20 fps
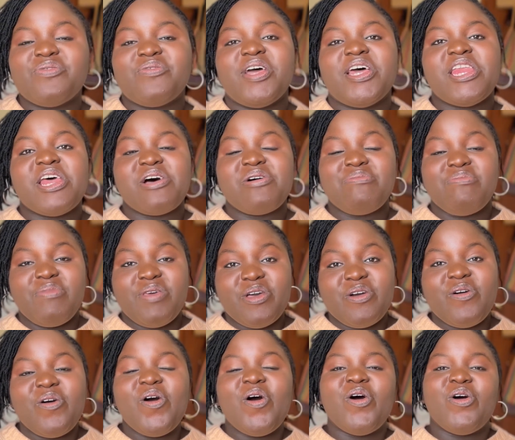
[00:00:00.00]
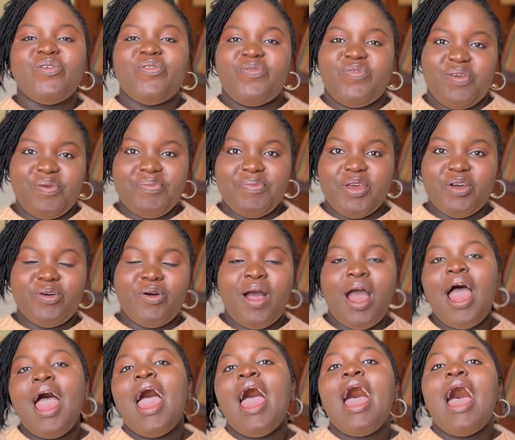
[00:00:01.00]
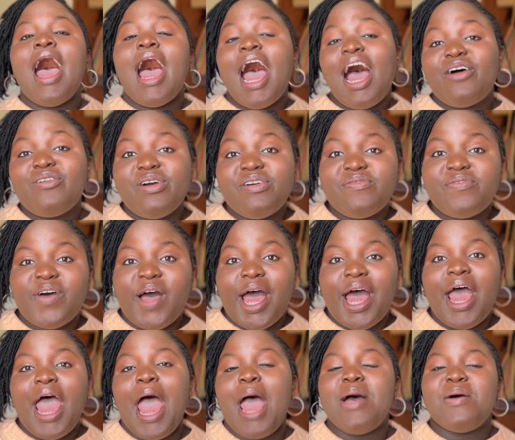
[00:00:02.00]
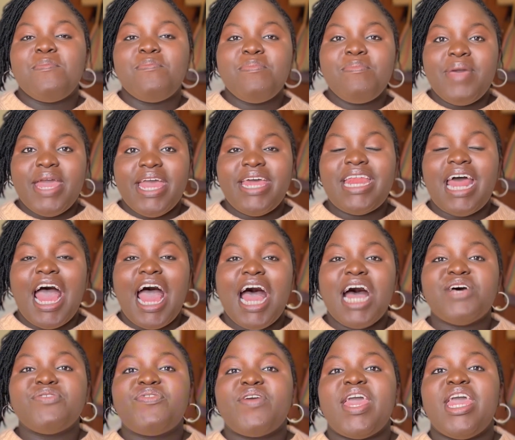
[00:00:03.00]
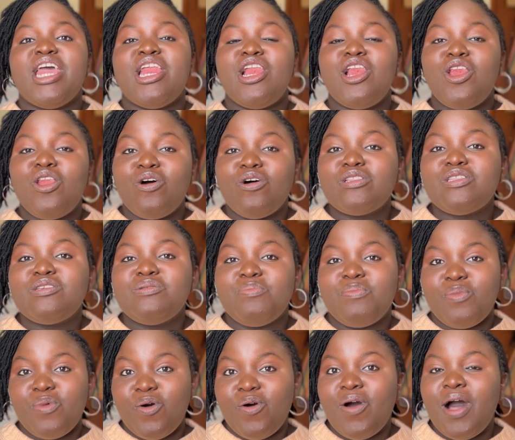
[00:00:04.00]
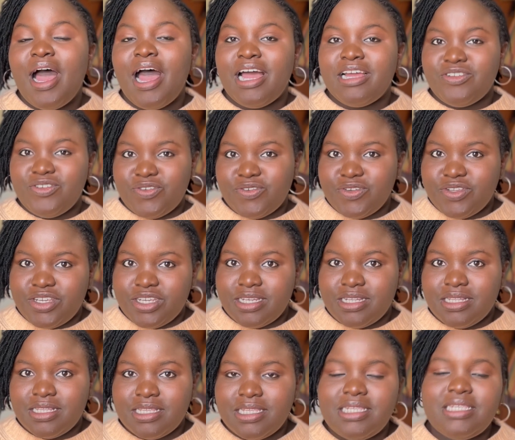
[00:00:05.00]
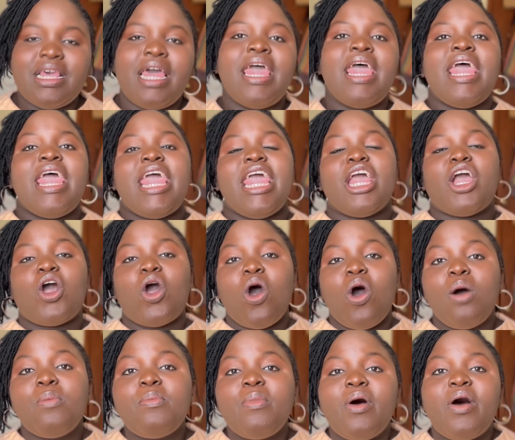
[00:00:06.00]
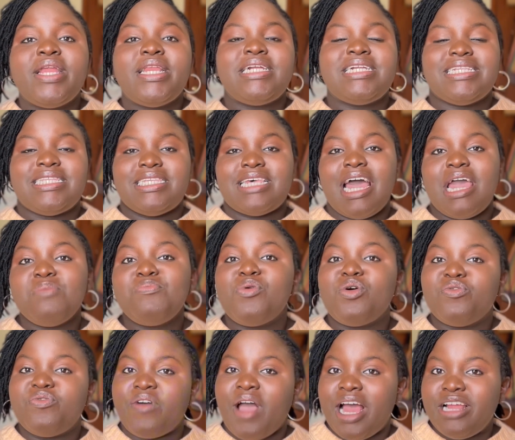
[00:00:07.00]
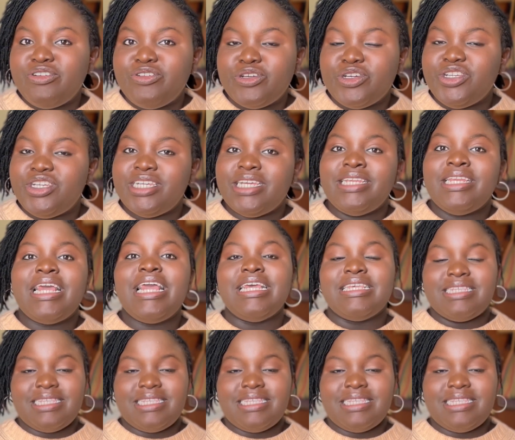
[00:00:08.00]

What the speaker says: whether male or female. However, men have a lot more androgens. A common type of androgen is